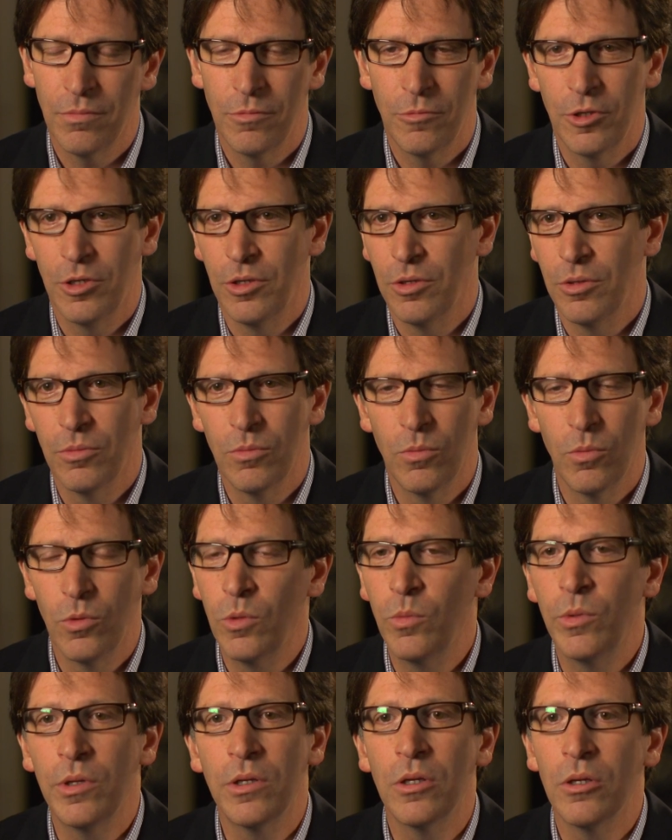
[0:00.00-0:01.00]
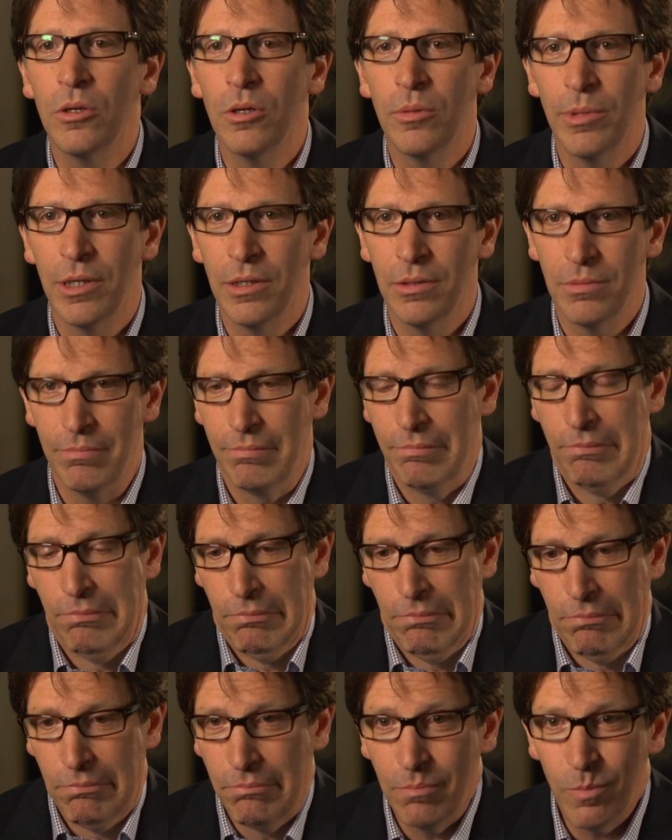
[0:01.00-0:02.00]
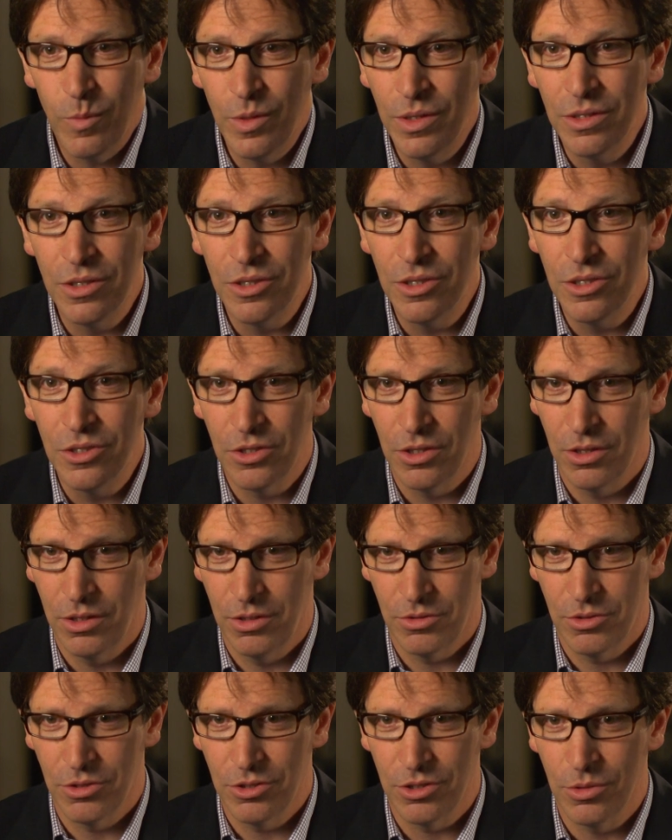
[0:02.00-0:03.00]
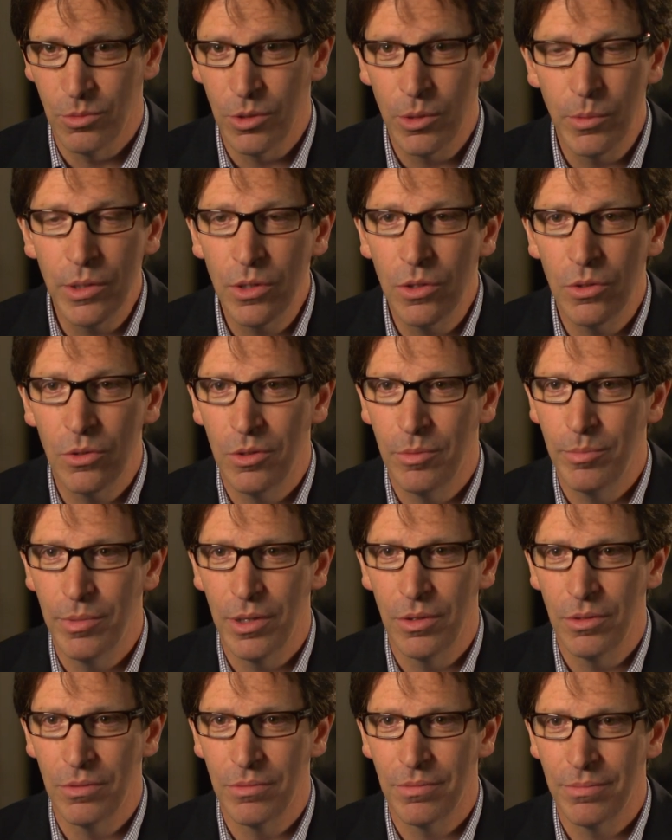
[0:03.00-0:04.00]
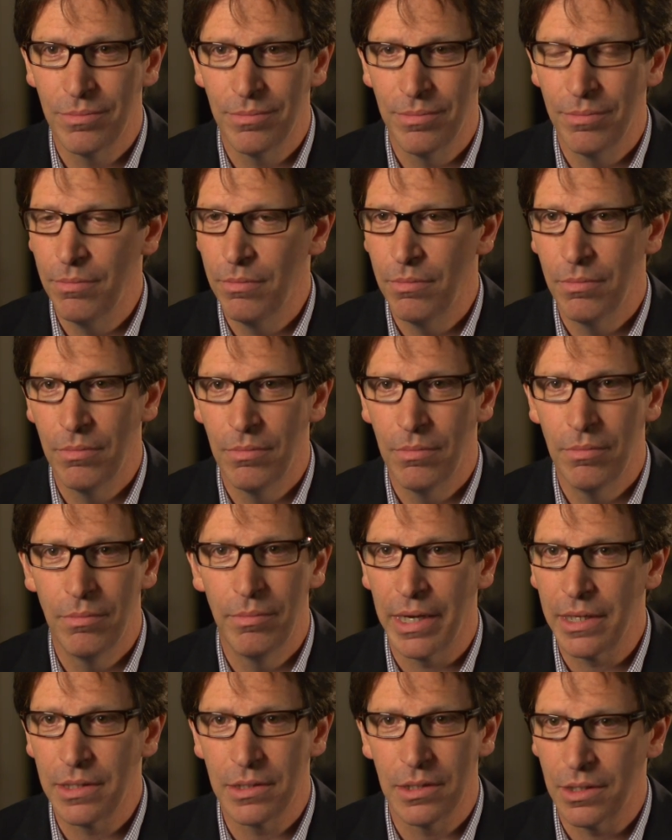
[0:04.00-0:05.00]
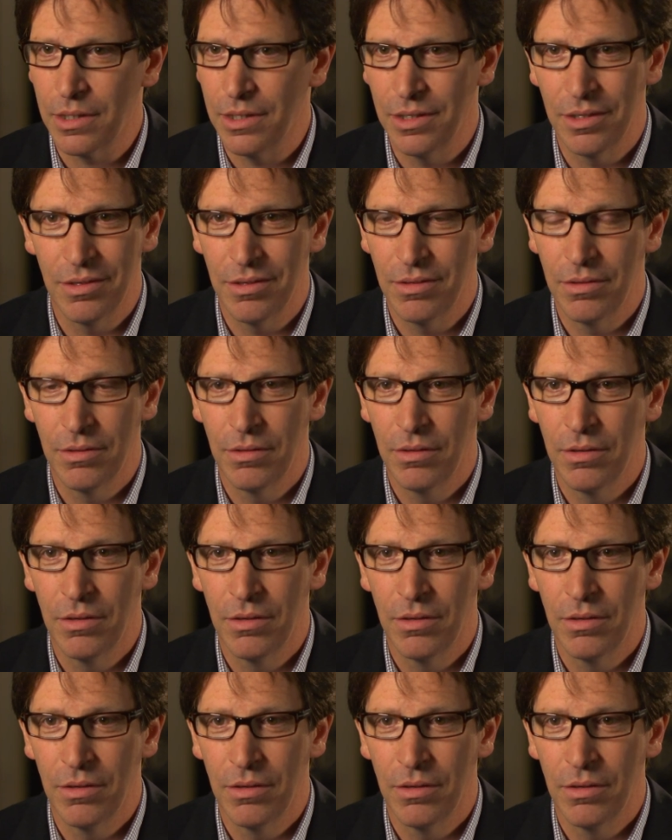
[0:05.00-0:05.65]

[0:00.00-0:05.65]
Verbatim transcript: you know, what do we know about Indonesian literature? What do we know about Mexican,